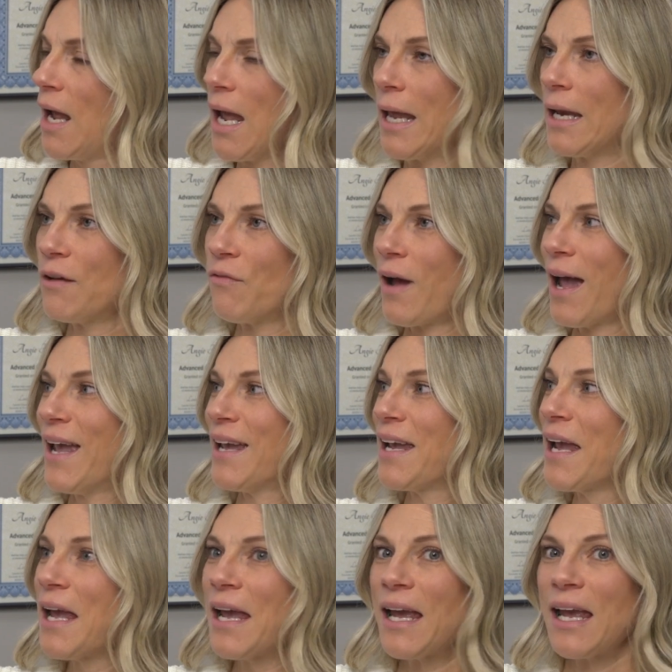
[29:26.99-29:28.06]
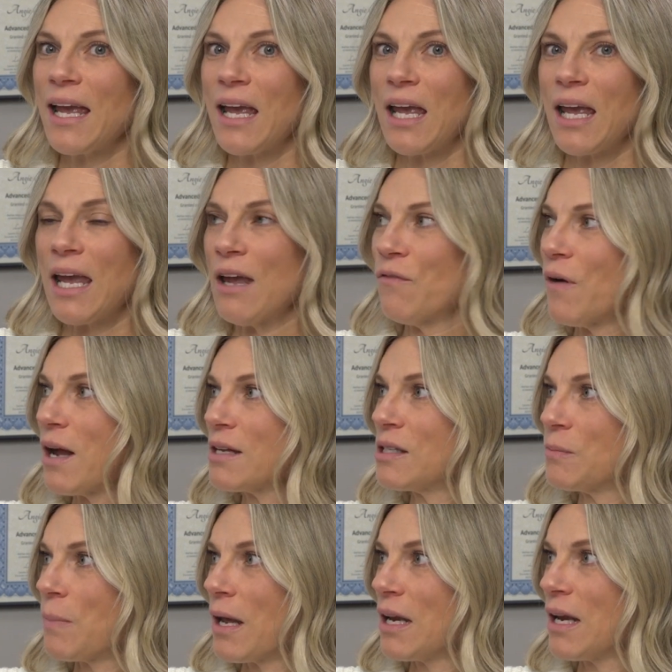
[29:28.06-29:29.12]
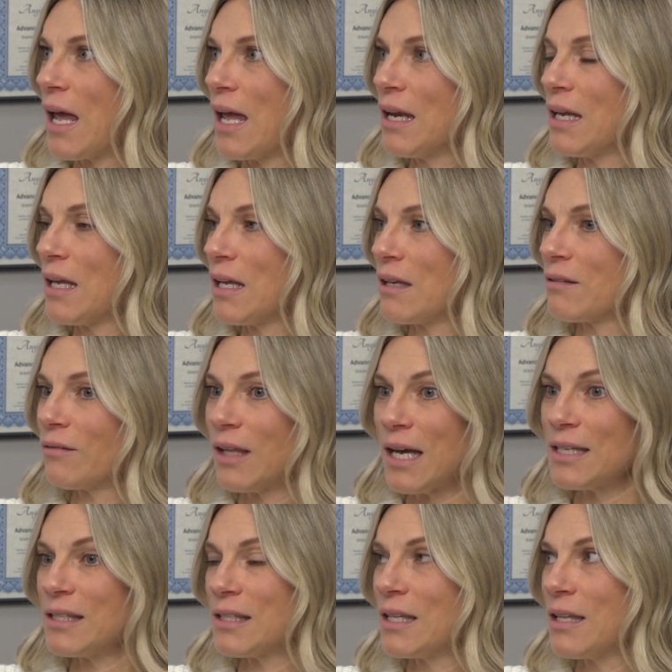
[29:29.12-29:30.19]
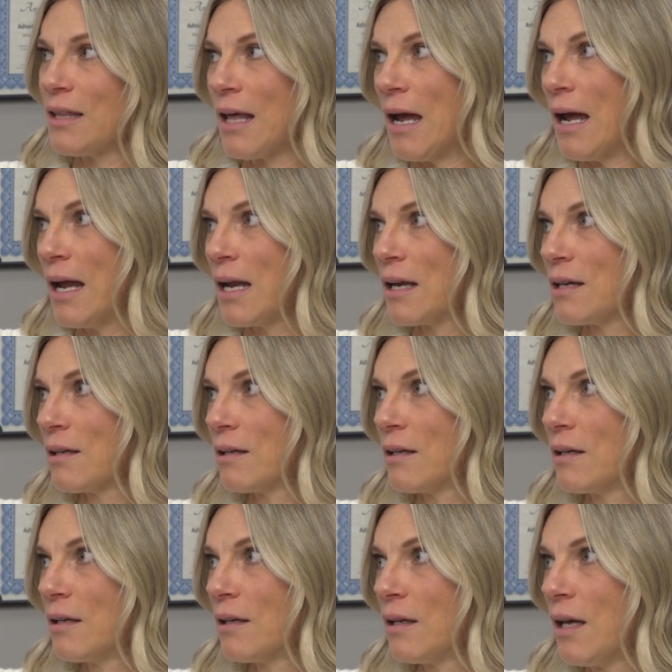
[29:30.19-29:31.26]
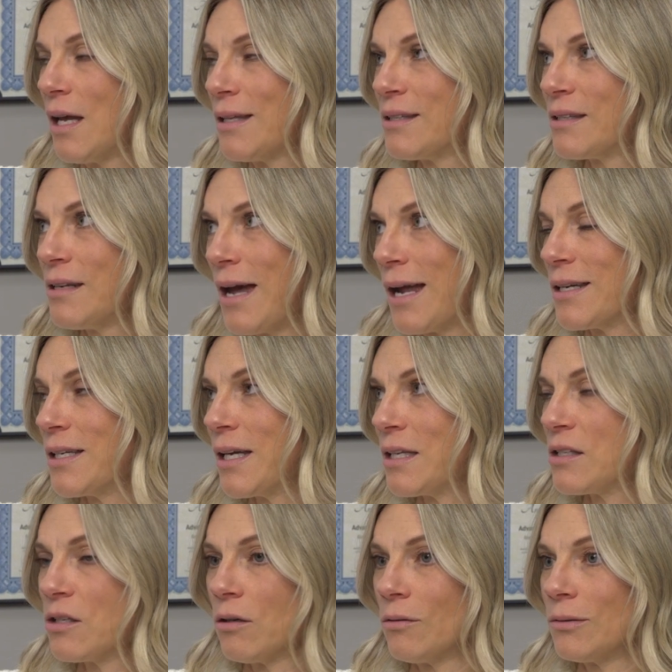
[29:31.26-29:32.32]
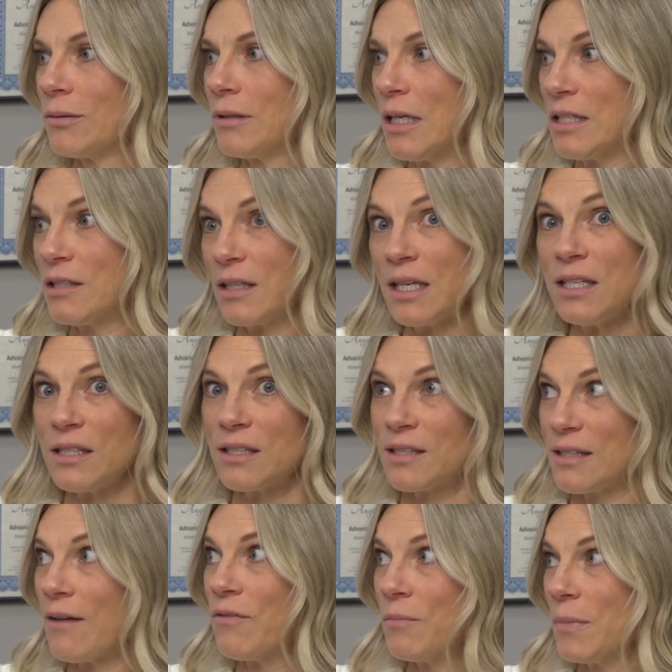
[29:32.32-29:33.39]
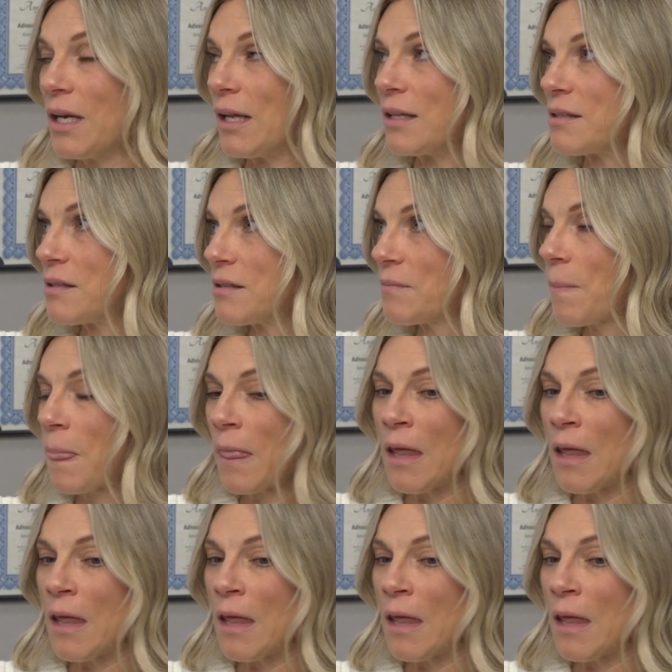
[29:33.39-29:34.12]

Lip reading: And if I spend any less than that, it's not done. So it's 7 minutes.